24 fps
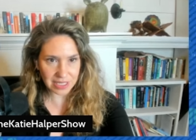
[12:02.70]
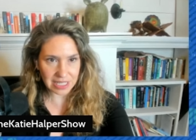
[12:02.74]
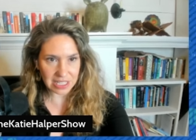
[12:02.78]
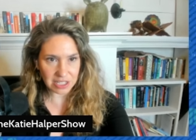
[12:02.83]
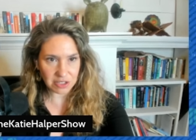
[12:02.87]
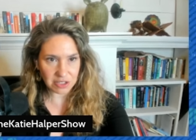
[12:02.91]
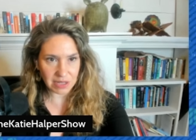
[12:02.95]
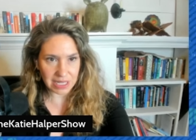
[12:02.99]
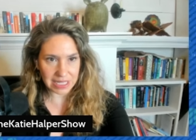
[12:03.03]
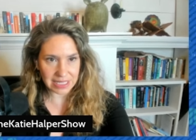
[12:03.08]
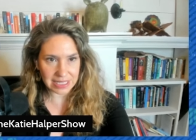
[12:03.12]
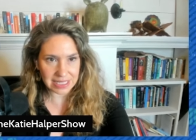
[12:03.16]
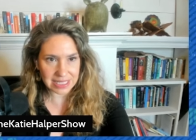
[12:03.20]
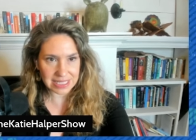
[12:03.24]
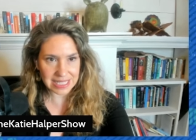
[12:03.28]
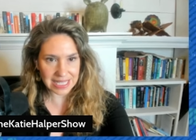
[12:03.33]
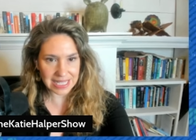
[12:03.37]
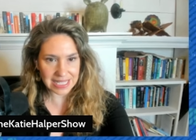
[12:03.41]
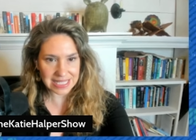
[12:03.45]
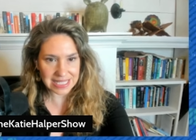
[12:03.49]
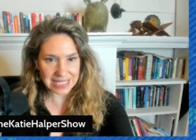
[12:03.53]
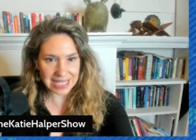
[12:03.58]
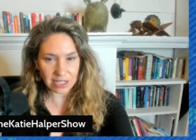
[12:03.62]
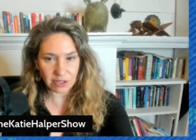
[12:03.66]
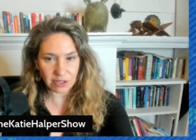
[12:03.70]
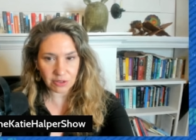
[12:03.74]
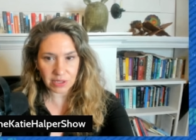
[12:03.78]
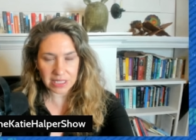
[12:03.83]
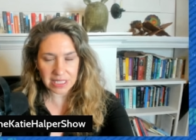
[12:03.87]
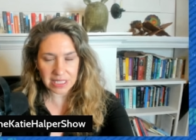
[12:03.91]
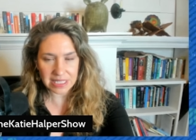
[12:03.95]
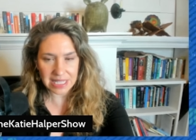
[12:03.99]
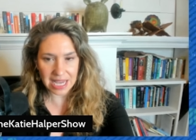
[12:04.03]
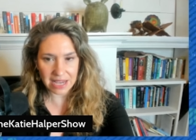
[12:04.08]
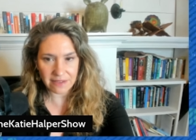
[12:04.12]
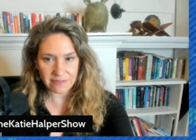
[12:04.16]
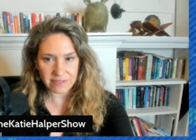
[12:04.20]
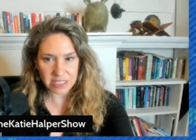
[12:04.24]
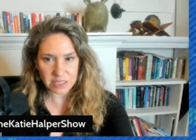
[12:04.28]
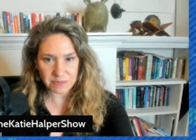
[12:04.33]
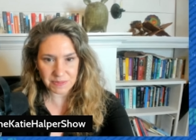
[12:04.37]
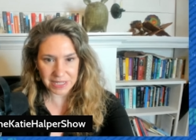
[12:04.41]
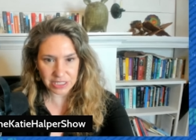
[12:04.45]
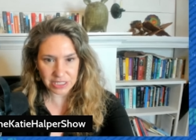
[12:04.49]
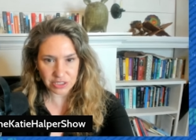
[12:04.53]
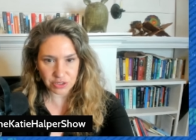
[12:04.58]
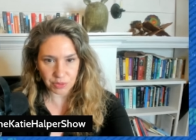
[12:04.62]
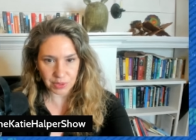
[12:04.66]
and the United States not only have a
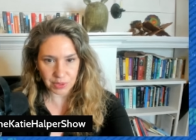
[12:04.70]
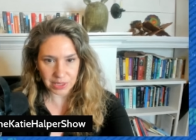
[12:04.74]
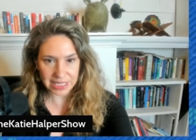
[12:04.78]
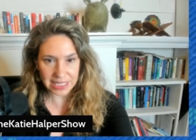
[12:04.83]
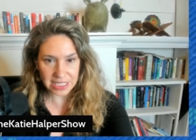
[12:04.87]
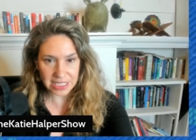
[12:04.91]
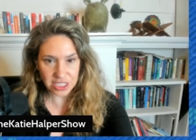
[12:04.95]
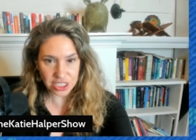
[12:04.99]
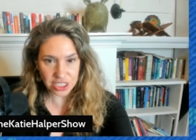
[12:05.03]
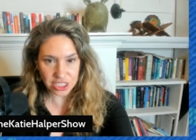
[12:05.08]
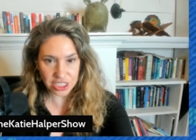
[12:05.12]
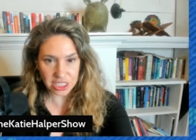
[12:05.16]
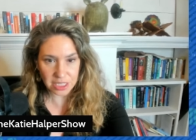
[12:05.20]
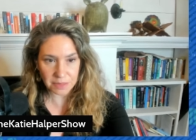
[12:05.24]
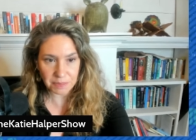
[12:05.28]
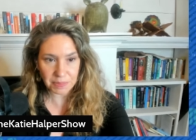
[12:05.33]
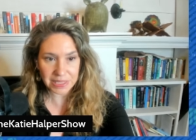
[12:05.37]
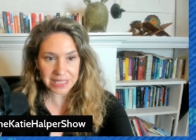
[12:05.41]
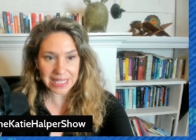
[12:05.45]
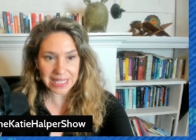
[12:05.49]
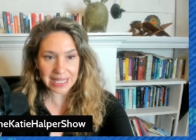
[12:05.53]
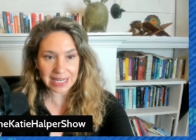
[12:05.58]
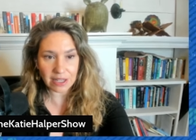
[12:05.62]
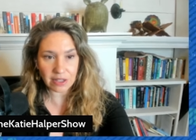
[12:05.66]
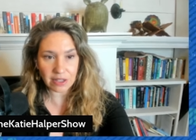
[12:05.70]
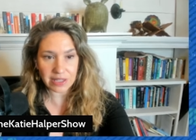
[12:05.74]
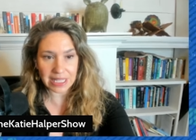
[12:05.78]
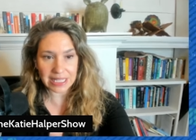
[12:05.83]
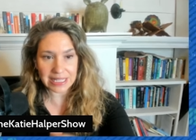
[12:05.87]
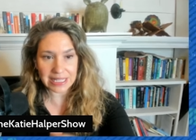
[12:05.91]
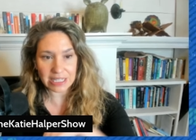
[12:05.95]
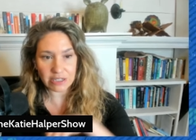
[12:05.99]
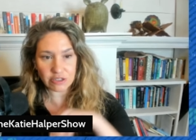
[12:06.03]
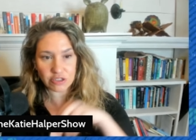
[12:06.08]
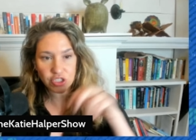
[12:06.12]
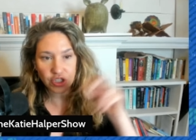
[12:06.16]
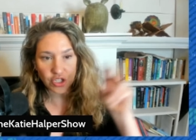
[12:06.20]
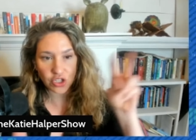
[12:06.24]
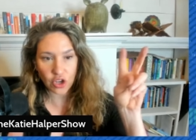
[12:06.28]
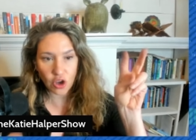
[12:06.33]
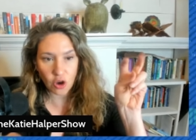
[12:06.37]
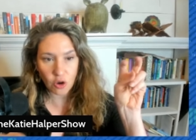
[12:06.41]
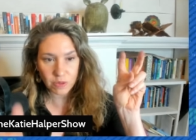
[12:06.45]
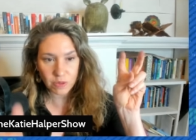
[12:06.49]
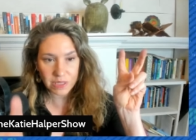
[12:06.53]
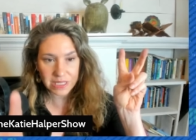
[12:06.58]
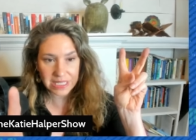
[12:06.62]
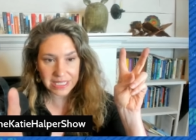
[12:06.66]
special relationship, but that there's
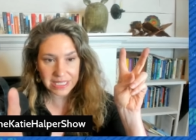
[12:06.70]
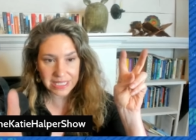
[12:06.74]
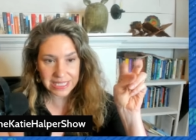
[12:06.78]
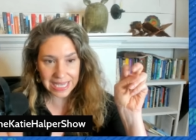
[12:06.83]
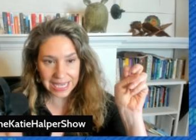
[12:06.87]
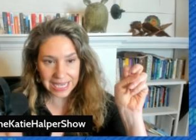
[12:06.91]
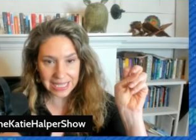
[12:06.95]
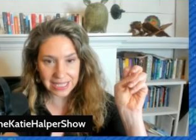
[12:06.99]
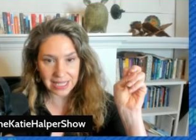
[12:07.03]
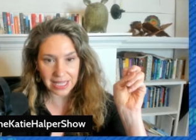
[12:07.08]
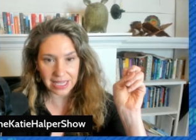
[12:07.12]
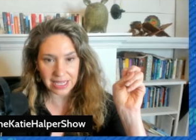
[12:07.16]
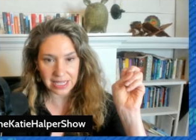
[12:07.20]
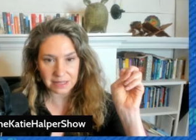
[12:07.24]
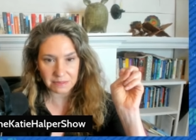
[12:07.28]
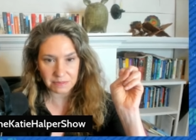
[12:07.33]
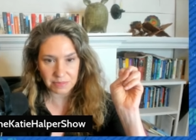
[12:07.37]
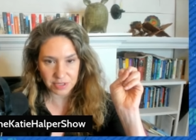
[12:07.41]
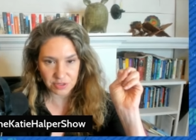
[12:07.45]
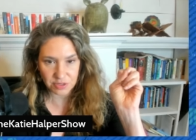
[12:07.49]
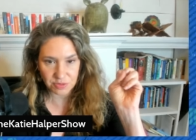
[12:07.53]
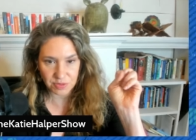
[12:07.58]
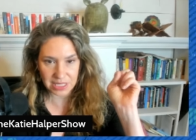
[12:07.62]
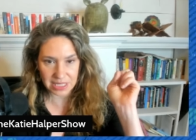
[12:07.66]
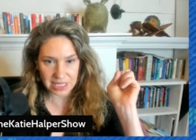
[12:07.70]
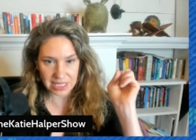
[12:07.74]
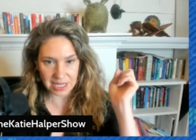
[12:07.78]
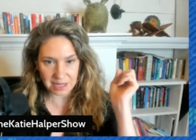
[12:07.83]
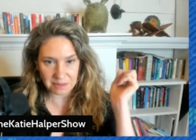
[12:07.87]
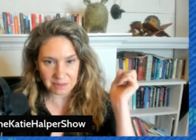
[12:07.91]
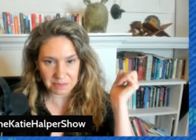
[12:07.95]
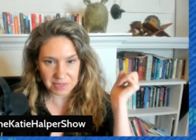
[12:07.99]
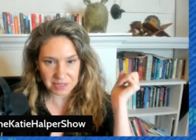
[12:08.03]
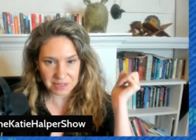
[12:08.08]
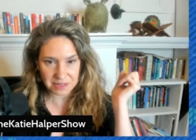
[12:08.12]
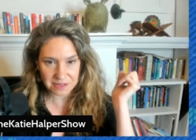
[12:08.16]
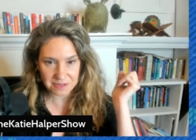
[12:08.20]
no daylight between them.